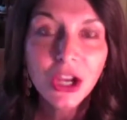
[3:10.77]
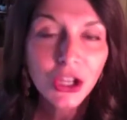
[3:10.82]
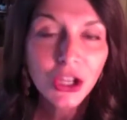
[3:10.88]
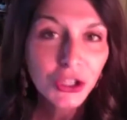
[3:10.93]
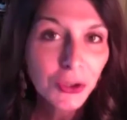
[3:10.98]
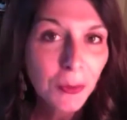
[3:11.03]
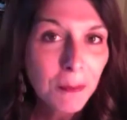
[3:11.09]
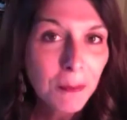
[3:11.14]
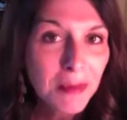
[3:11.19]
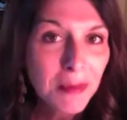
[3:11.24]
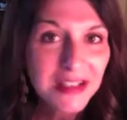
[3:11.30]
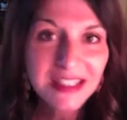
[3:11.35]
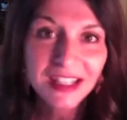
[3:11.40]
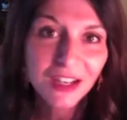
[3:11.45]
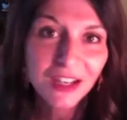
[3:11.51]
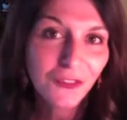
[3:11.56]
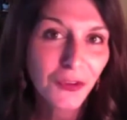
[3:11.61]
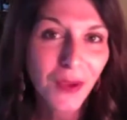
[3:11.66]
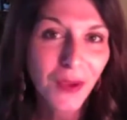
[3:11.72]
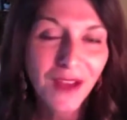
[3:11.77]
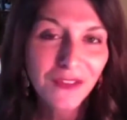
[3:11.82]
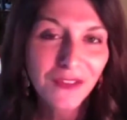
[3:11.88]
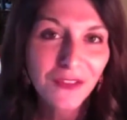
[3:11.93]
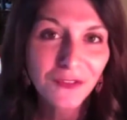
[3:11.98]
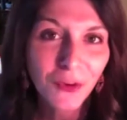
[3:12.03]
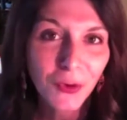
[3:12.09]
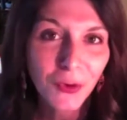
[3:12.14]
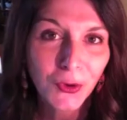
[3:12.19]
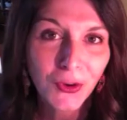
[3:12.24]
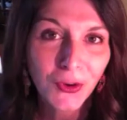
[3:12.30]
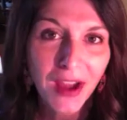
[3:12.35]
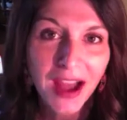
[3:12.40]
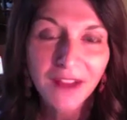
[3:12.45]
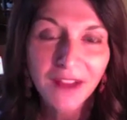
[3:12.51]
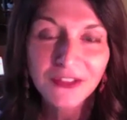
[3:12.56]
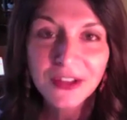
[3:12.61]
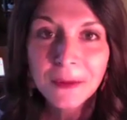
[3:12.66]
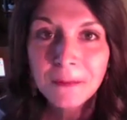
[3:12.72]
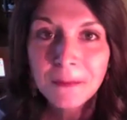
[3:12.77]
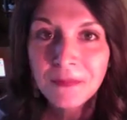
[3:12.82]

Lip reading: you'll miss it if you haven't photographed.